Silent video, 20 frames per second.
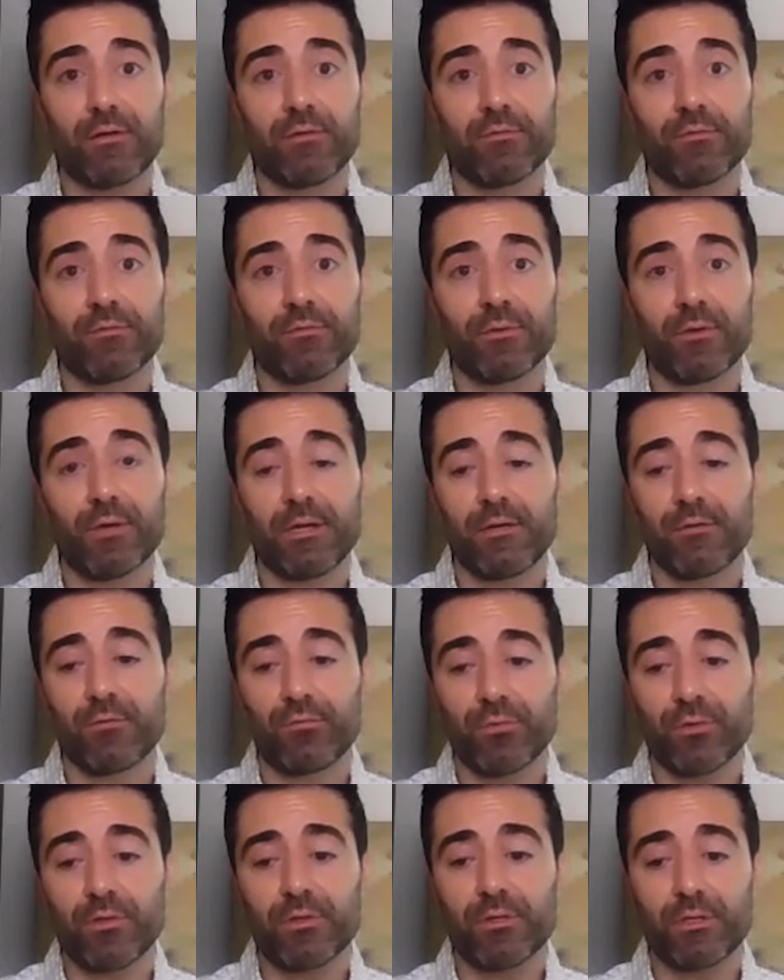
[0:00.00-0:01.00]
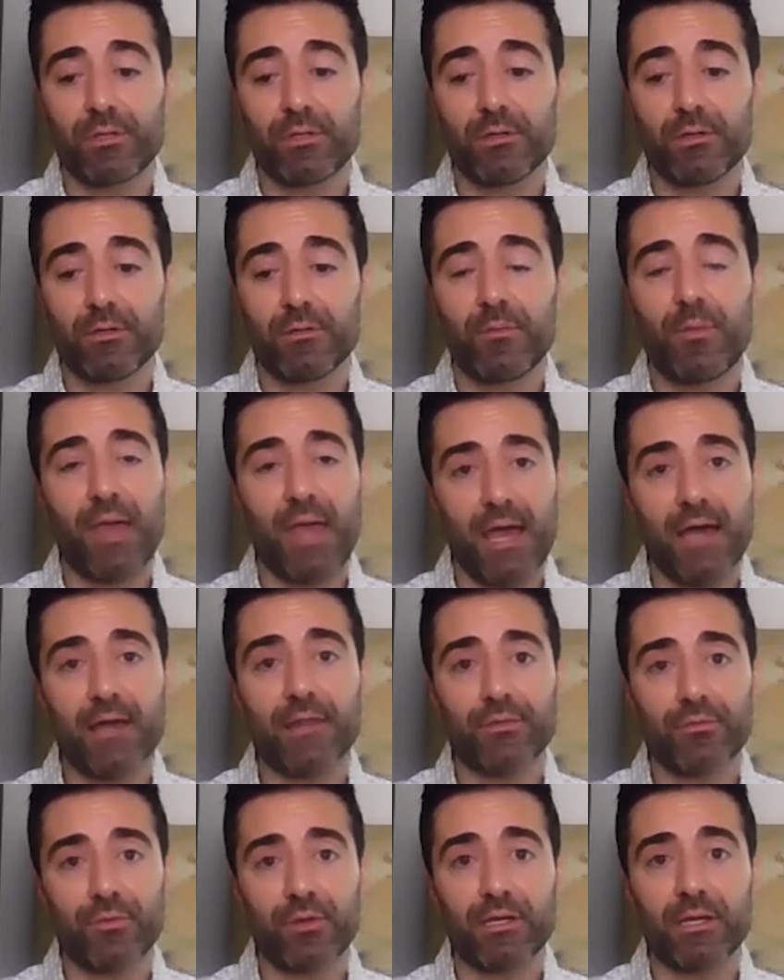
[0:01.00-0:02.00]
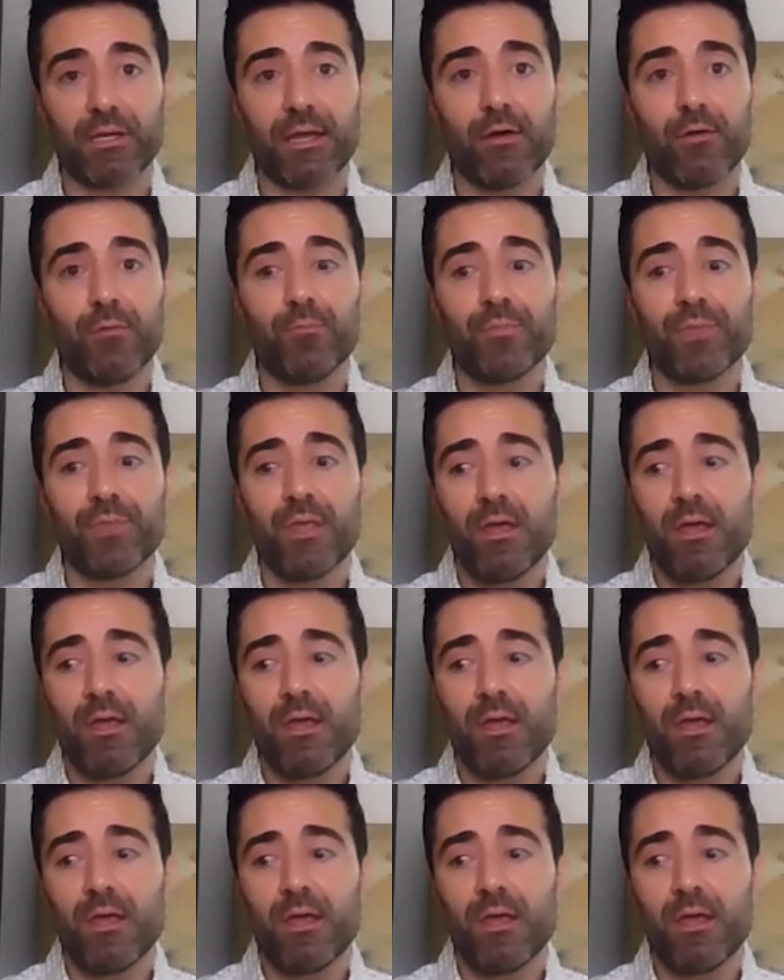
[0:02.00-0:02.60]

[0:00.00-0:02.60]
a on a really good path right now.